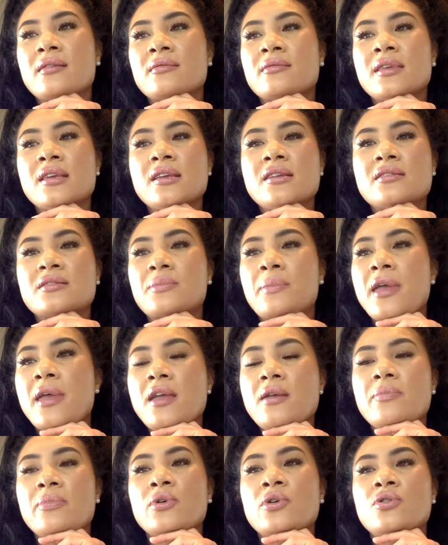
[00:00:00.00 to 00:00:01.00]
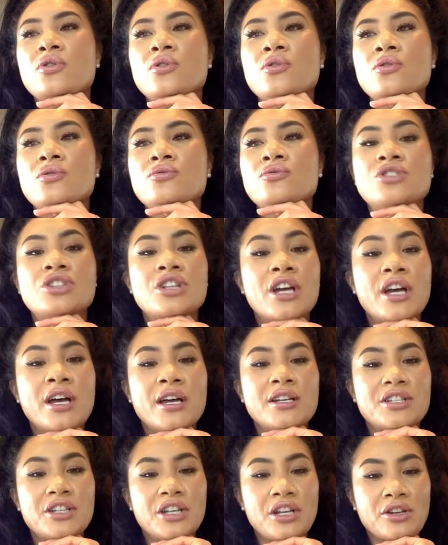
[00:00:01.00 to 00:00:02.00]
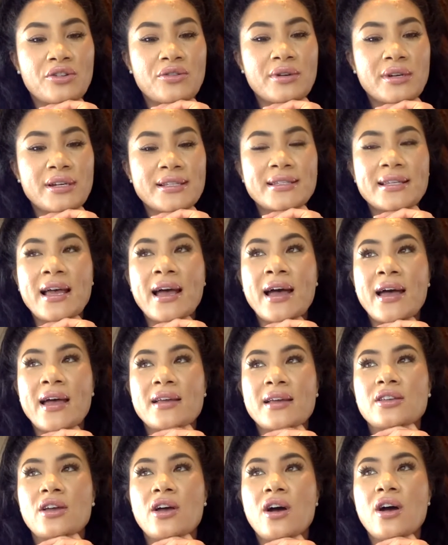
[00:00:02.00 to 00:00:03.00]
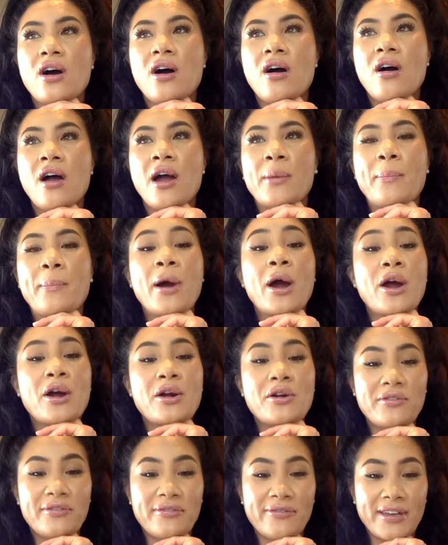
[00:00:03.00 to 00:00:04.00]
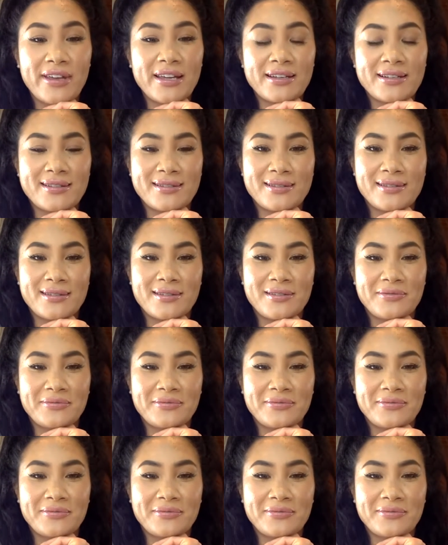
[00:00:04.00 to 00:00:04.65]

these people who judge and criticize are perfect,